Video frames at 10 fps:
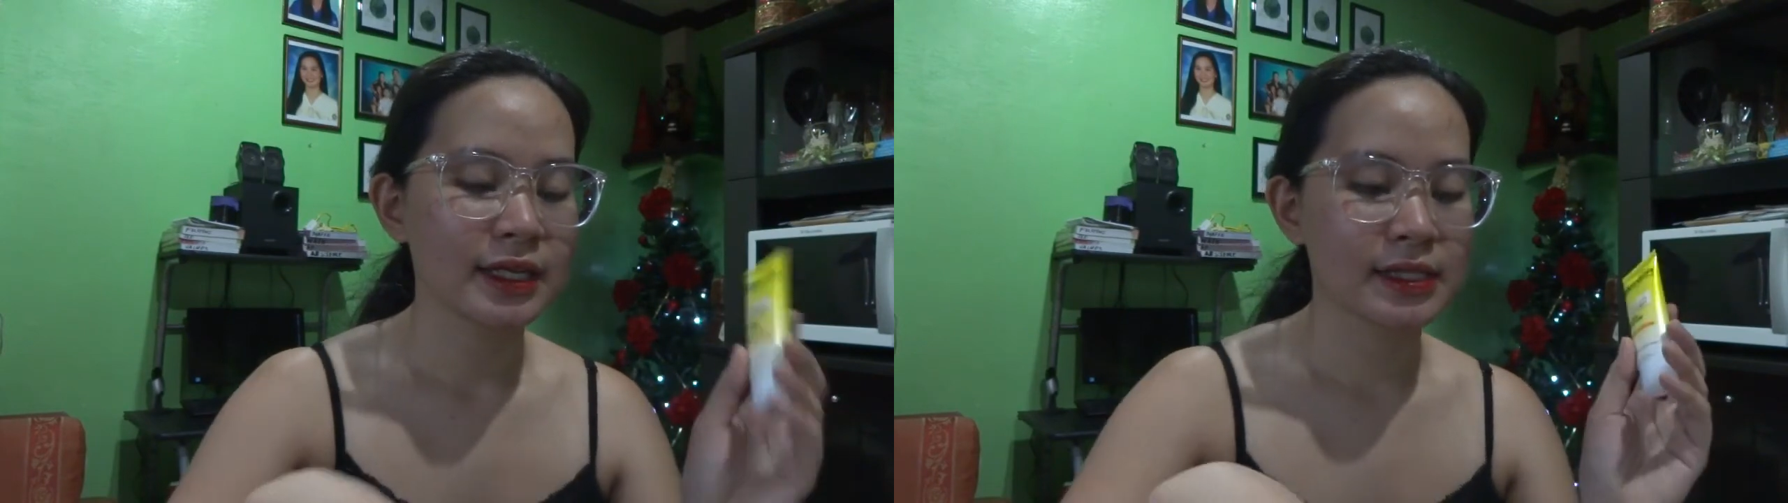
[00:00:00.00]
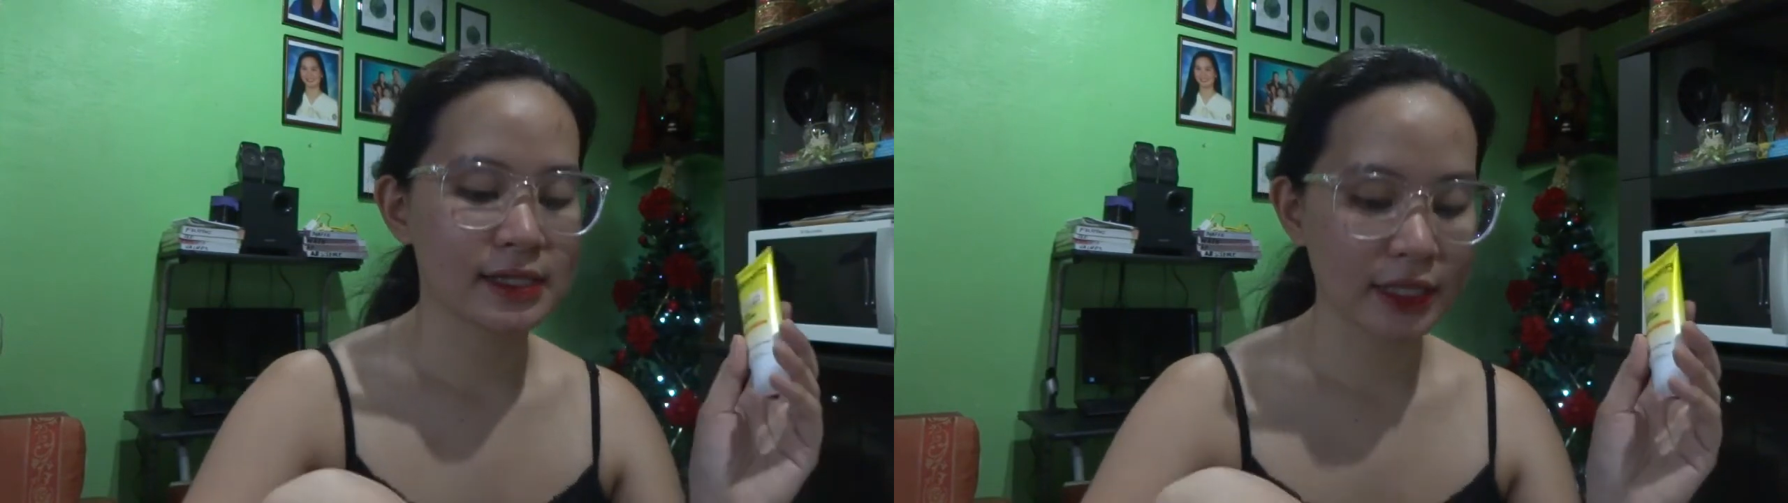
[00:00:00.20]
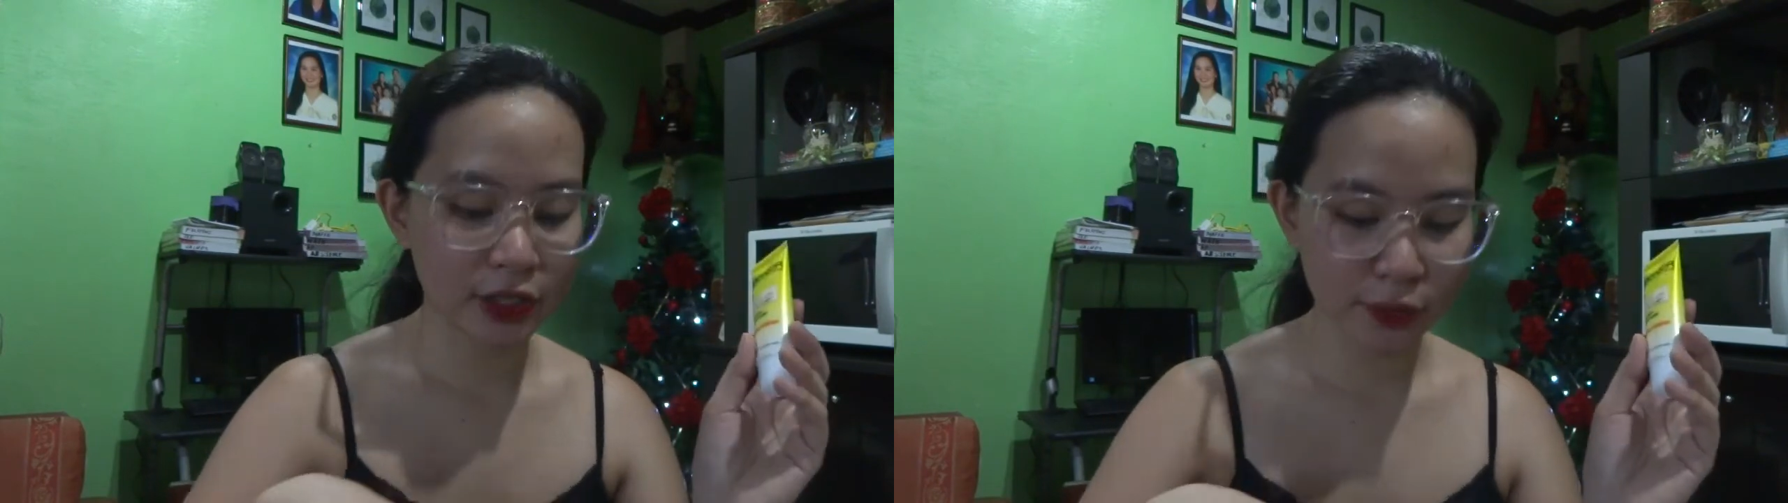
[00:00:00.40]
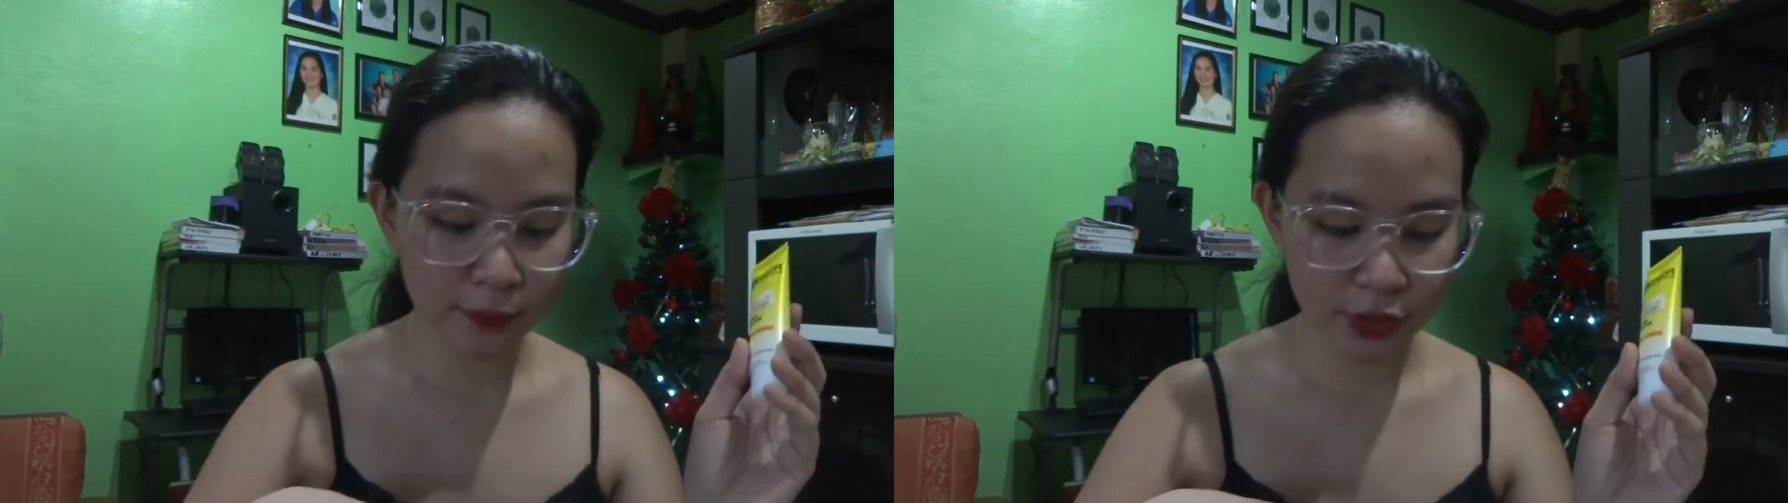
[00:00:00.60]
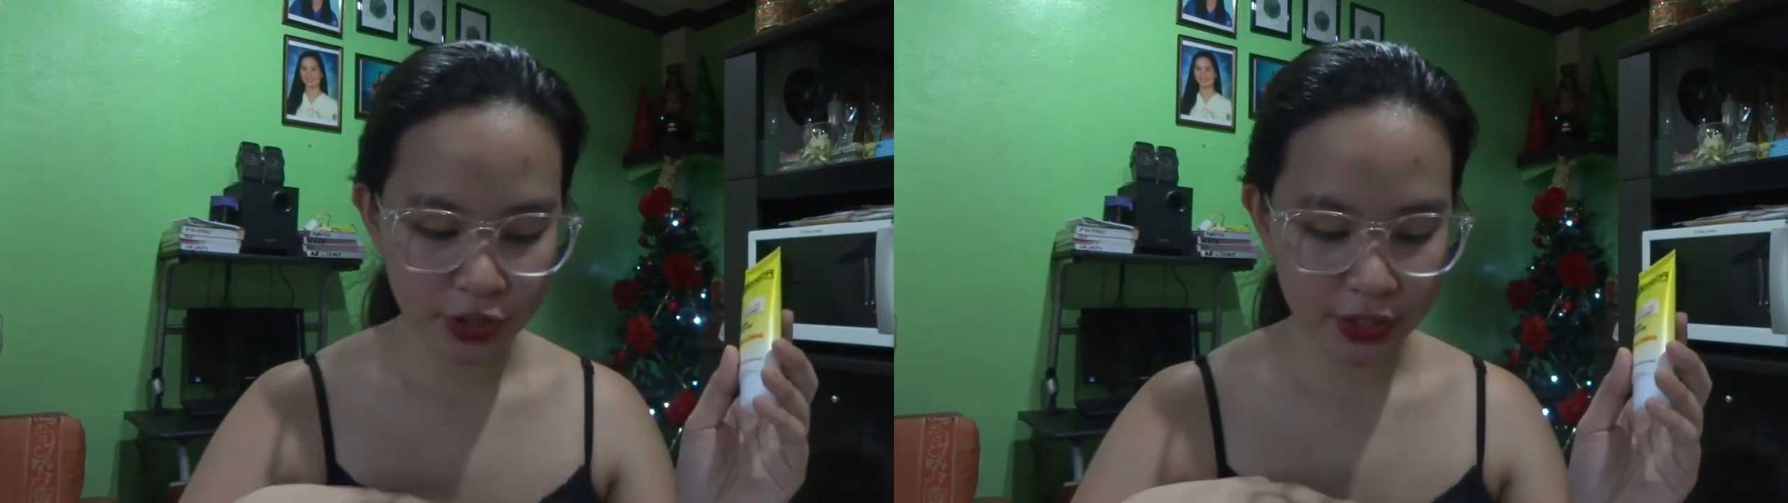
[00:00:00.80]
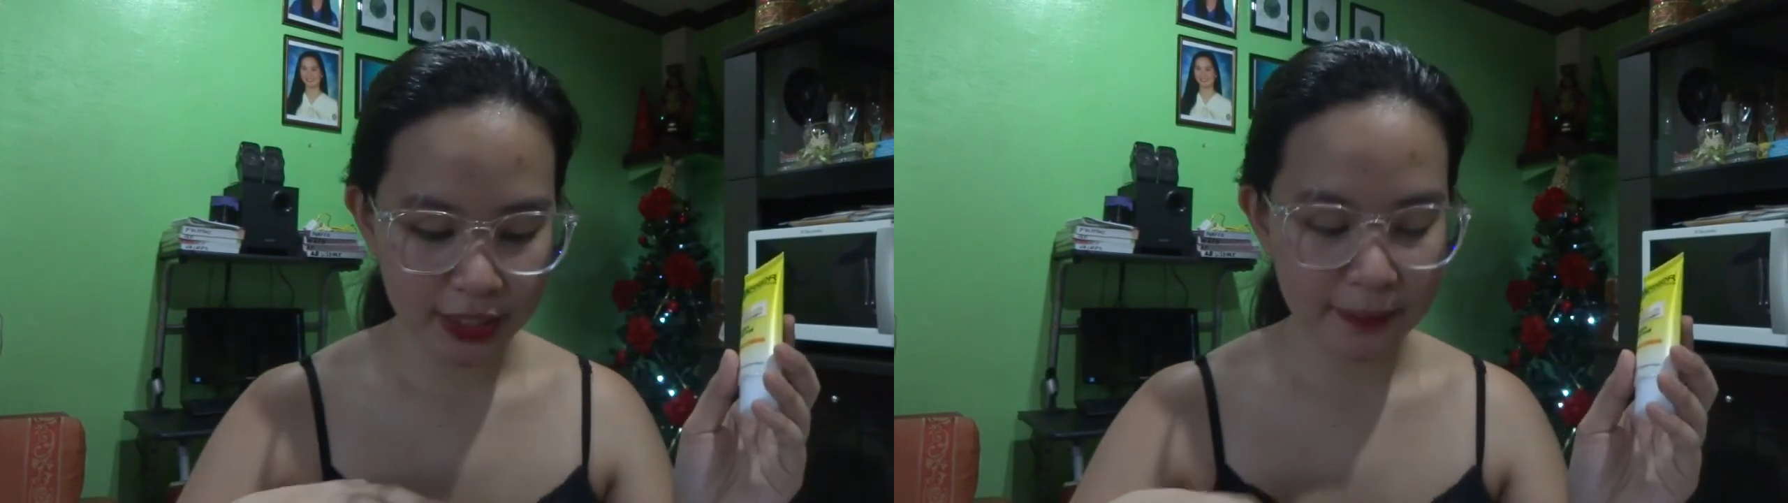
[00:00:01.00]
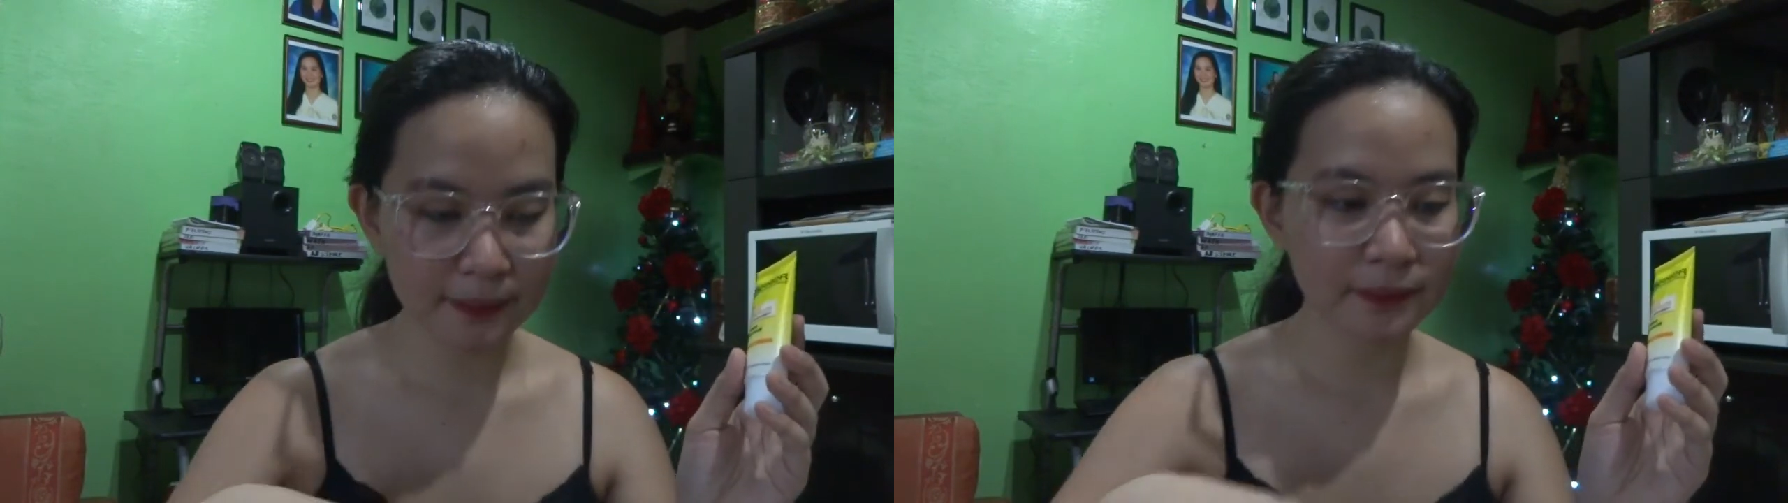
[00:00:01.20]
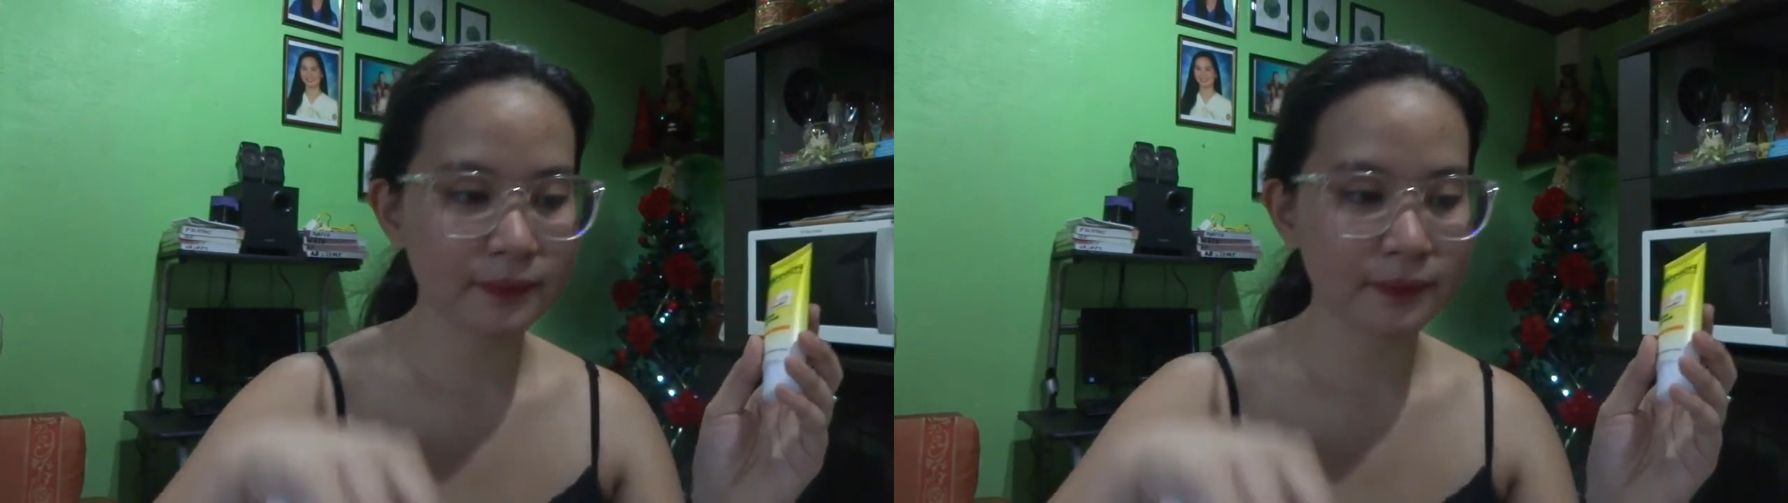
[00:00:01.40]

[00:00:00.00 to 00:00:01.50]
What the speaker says: Serum Cream.